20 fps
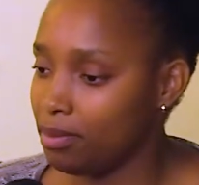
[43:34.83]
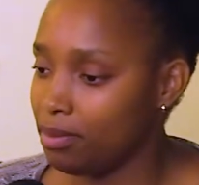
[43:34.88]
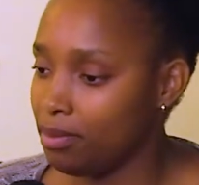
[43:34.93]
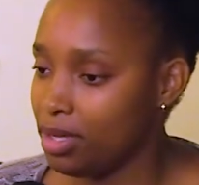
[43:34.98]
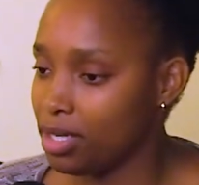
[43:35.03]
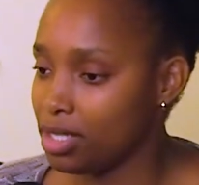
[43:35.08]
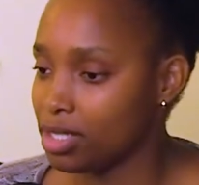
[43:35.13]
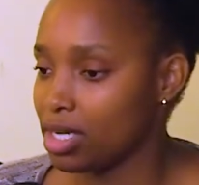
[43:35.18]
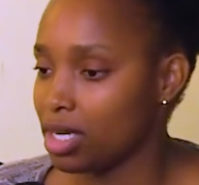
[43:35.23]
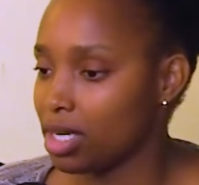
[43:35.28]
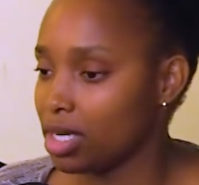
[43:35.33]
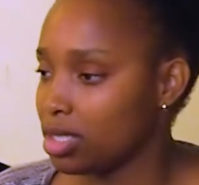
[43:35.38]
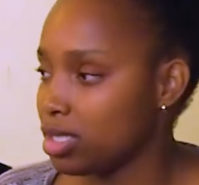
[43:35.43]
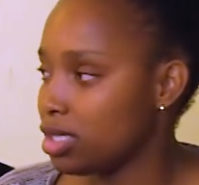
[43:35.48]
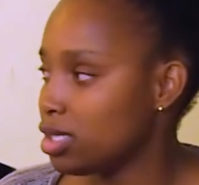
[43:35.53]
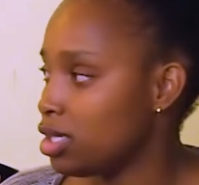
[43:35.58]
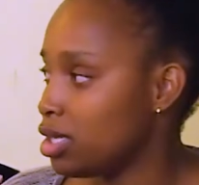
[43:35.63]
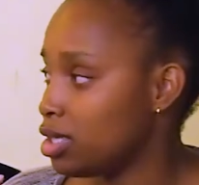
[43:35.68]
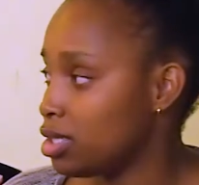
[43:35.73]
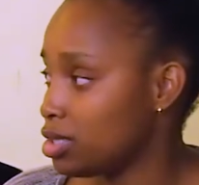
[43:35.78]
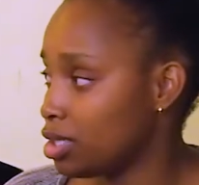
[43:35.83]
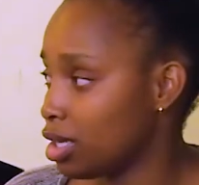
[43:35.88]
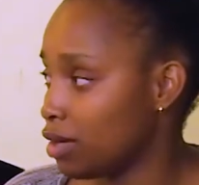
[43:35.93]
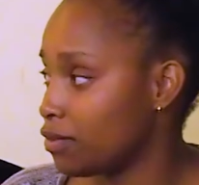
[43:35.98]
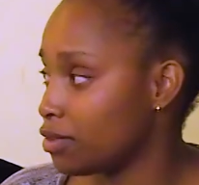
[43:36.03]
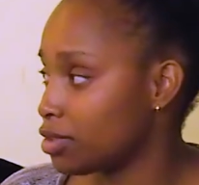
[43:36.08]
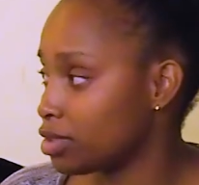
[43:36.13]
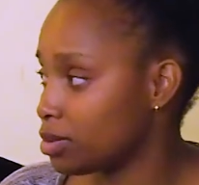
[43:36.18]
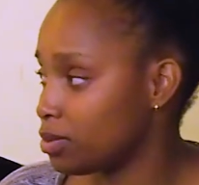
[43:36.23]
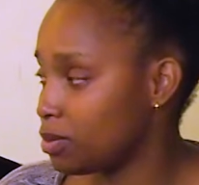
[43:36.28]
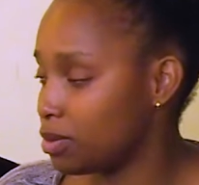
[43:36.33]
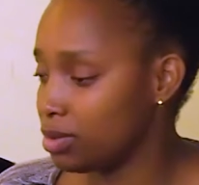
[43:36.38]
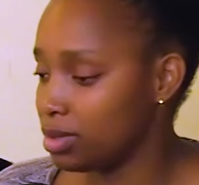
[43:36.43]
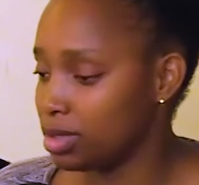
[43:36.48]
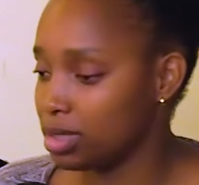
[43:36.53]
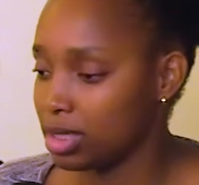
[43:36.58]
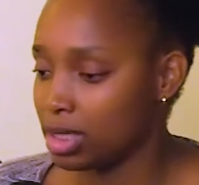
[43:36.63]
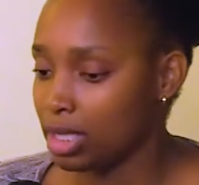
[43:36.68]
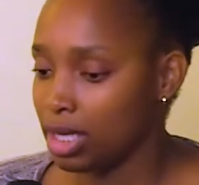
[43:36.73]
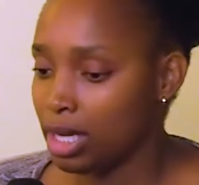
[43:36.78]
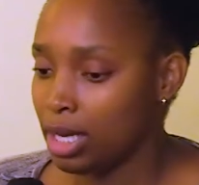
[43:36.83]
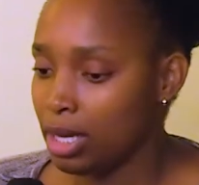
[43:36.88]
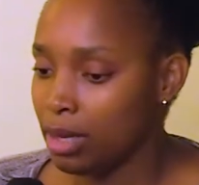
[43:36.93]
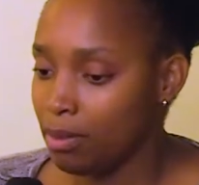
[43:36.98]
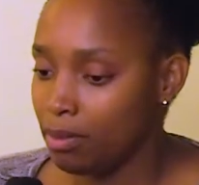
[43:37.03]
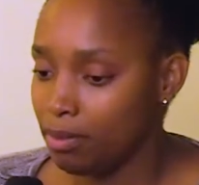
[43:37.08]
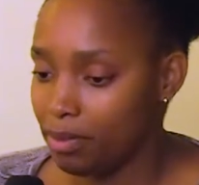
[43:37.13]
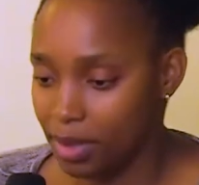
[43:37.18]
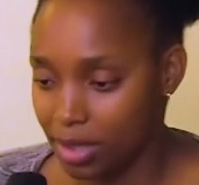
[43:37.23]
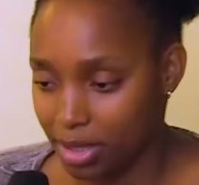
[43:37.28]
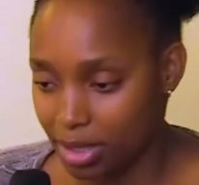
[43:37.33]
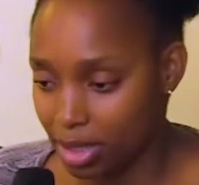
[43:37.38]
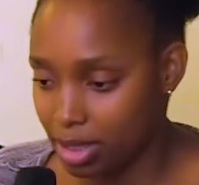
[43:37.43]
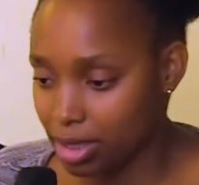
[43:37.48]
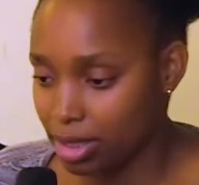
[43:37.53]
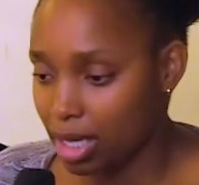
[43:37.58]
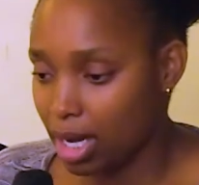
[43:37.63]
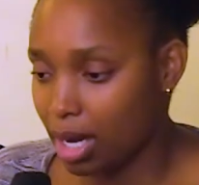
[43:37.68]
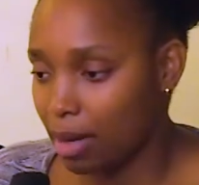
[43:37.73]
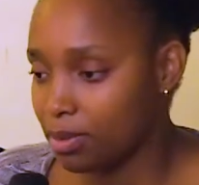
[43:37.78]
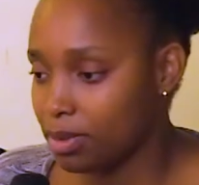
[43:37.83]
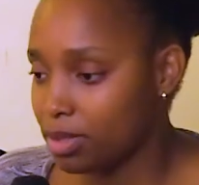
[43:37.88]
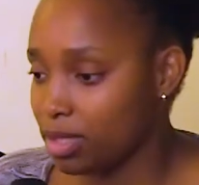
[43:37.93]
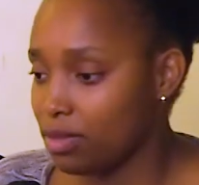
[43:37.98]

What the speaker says: measured serving spoons, measured cups.